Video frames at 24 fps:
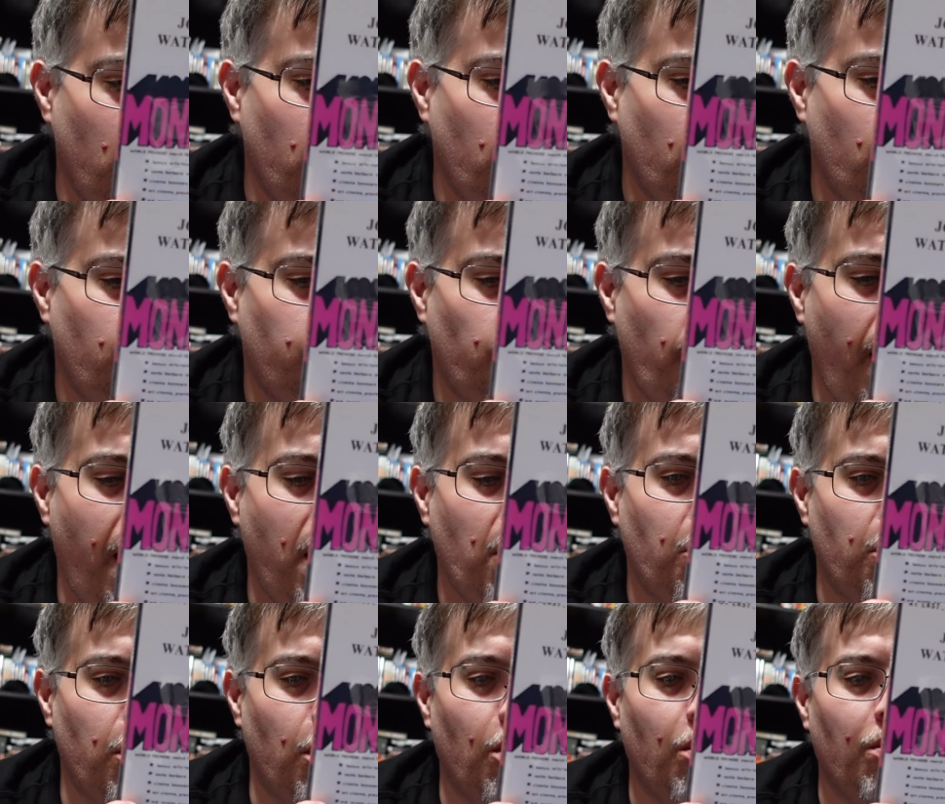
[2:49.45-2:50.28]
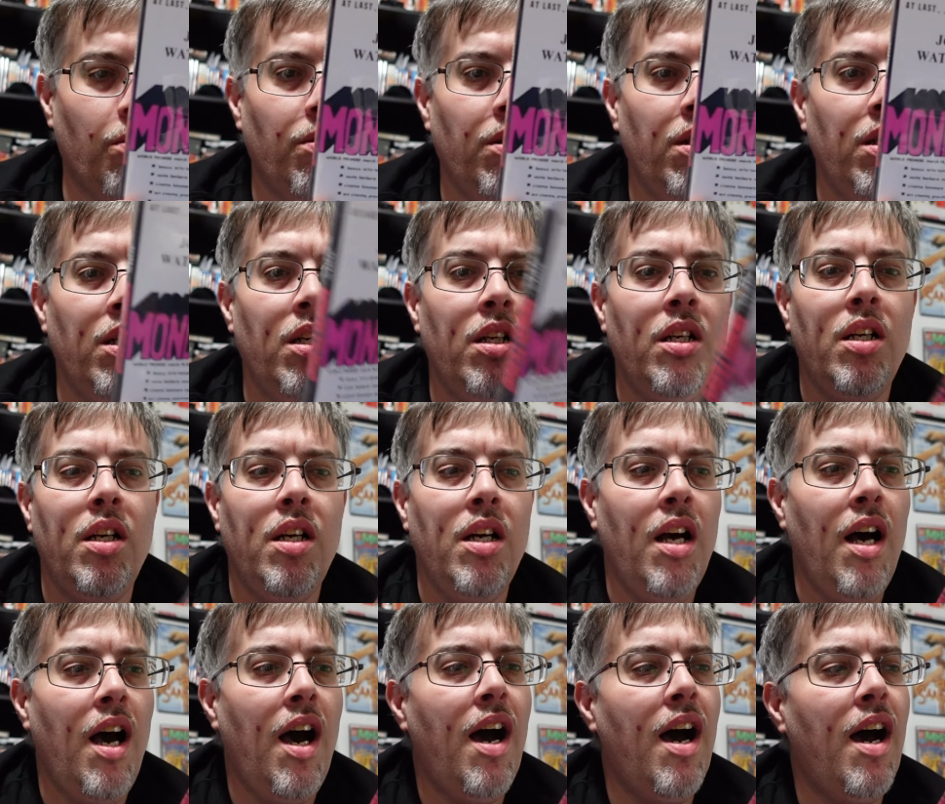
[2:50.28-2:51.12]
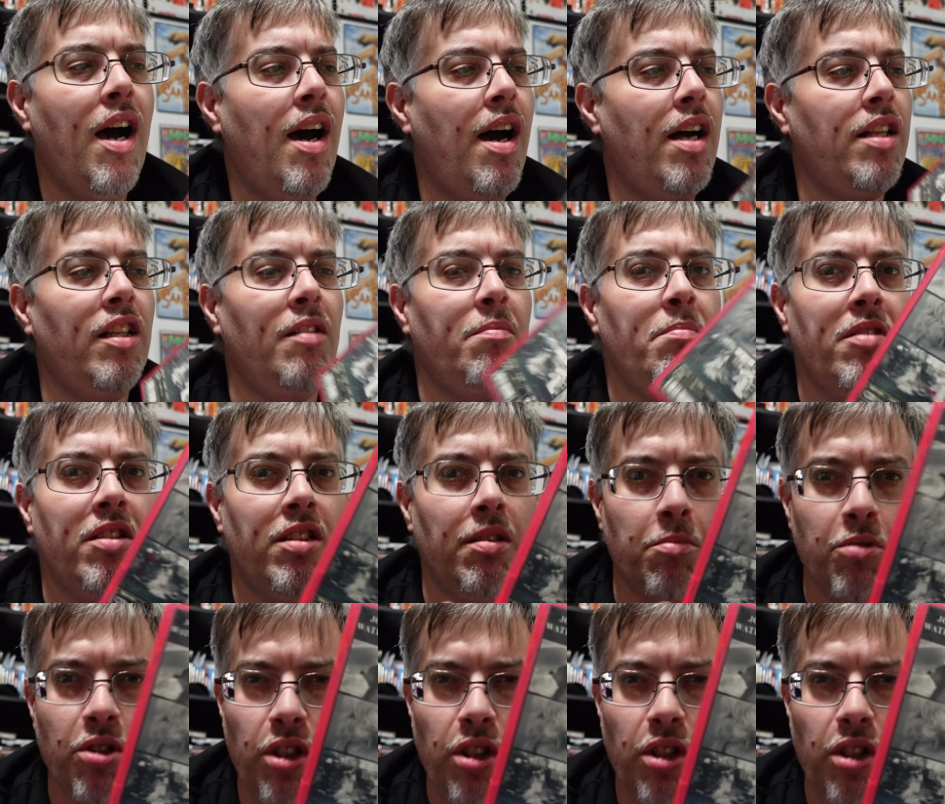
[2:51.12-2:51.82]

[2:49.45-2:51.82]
Trasho. Uh, I love me some